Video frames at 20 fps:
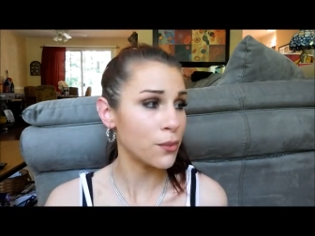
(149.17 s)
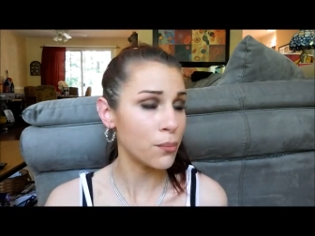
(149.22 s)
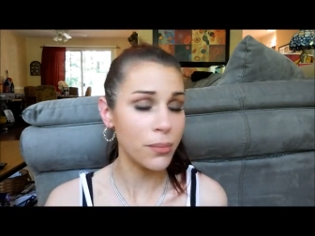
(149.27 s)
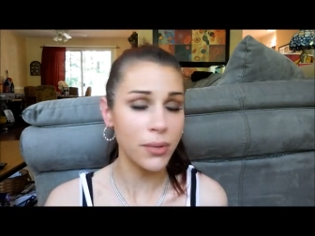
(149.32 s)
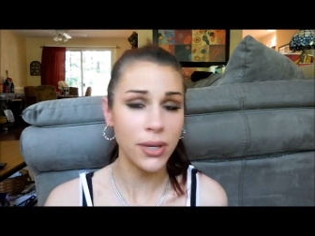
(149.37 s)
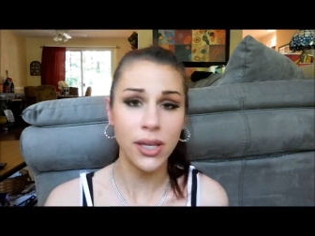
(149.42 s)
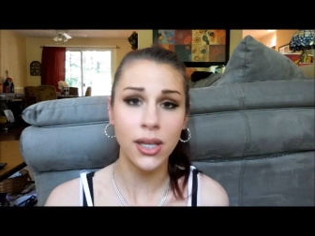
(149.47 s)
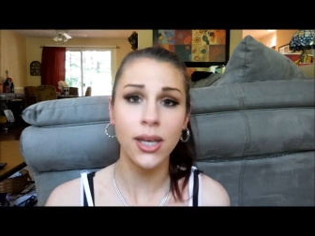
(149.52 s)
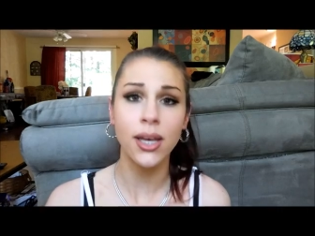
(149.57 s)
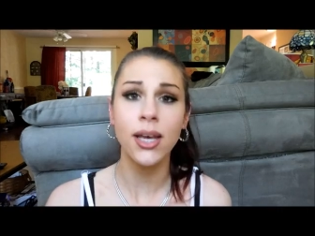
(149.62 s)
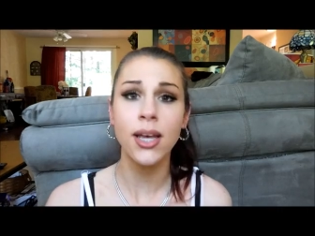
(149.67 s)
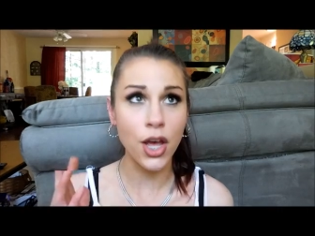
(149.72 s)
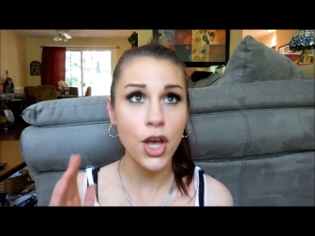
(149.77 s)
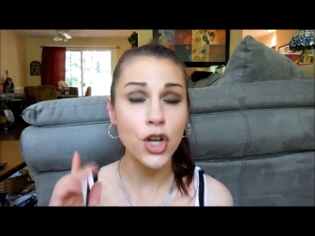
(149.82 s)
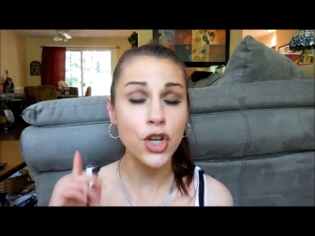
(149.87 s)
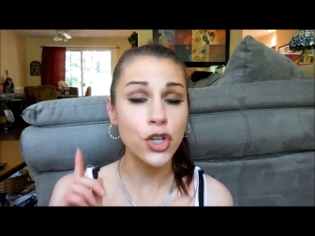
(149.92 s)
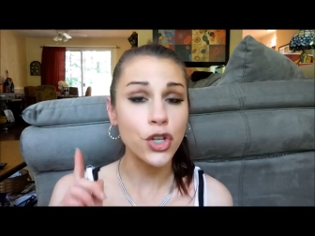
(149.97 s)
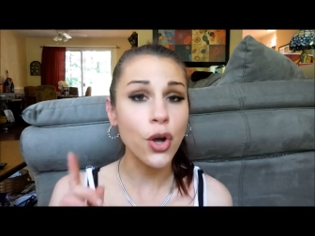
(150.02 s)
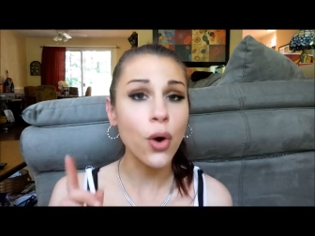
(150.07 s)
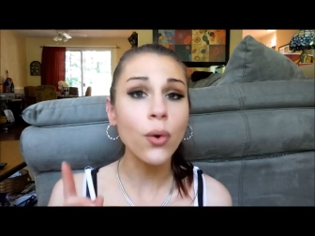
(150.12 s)
to be,
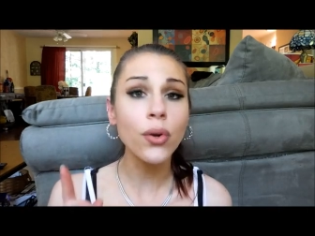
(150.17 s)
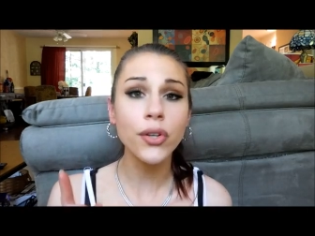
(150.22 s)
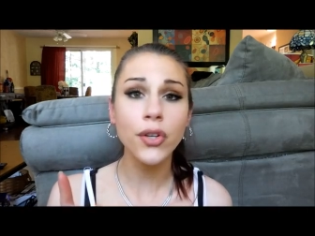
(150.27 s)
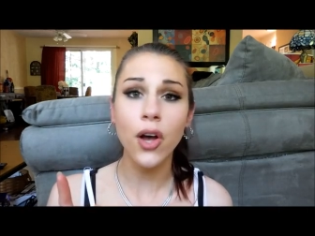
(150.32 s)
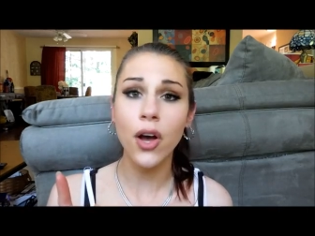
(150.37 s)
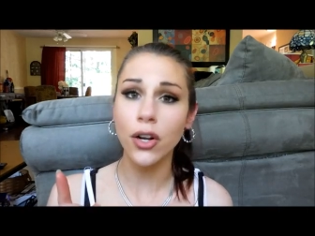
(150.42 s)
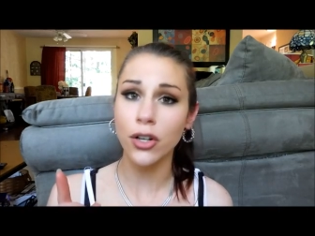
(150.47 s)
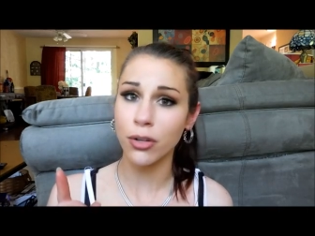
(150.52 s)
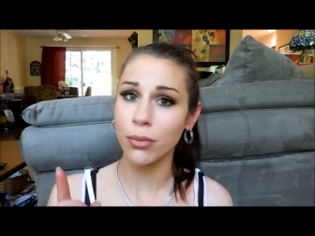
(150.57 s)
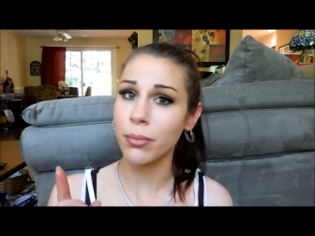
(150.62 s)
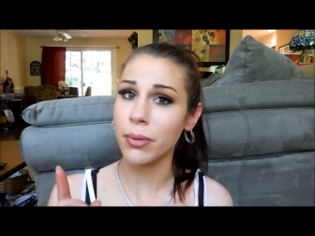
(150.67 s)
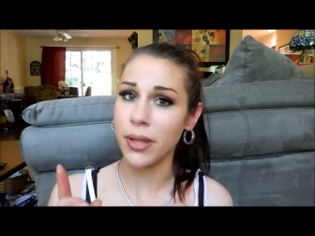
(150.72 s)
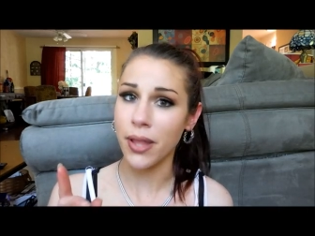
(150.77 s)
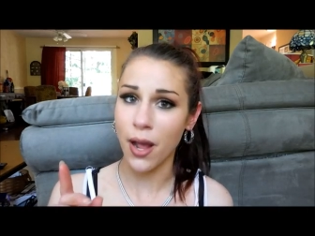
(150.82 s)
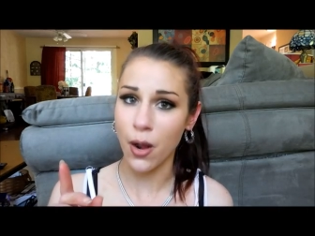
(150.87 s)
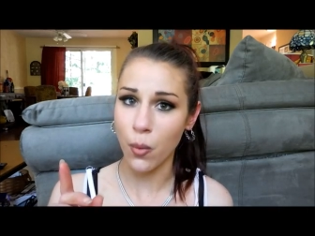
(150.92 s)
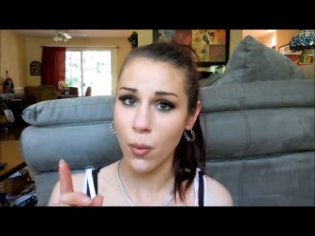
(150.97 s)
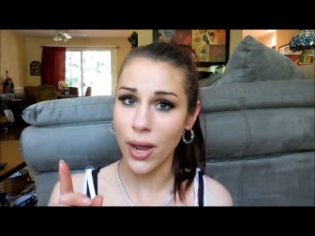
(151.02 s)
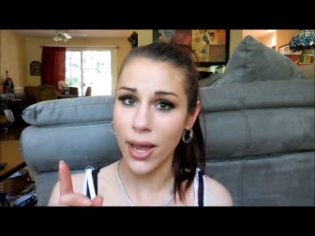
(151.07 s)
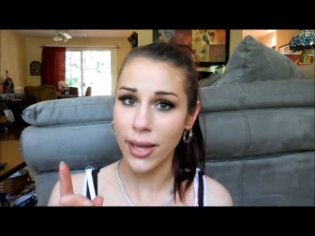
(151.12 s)
don't talk to me
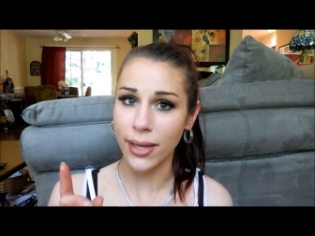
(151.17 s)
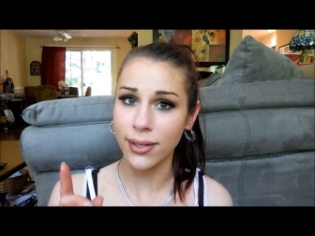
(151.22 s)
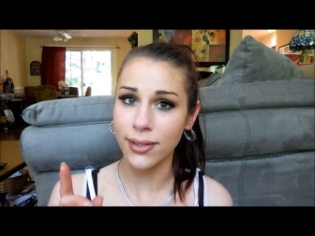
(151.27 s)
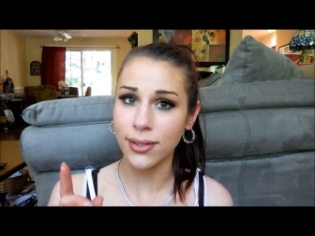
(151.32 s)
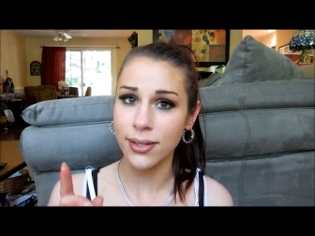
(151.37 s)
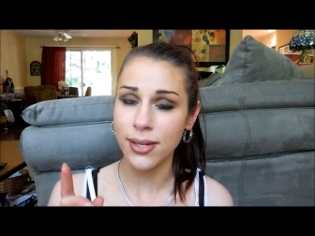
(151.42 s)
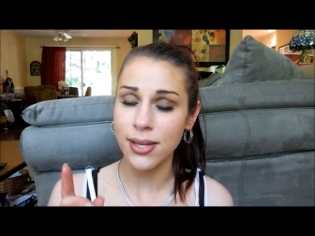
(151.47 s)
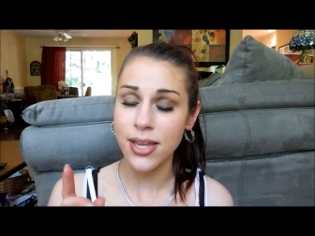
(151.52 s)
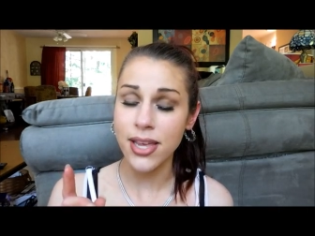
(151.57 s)
that way.